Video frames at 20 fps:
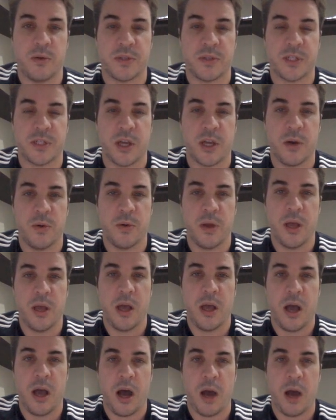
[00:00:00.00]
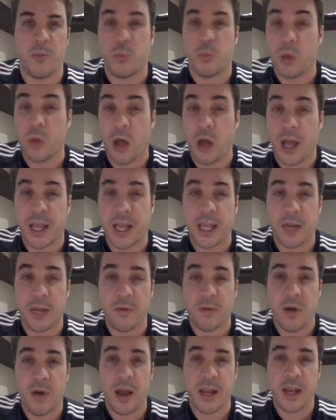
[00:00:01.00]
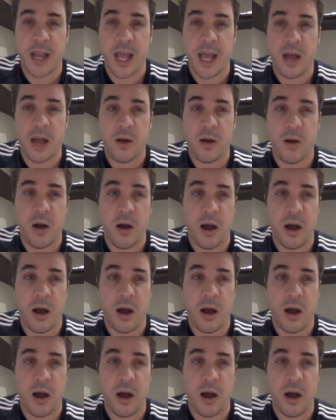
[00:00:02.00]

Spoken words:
So I'm liking it right now.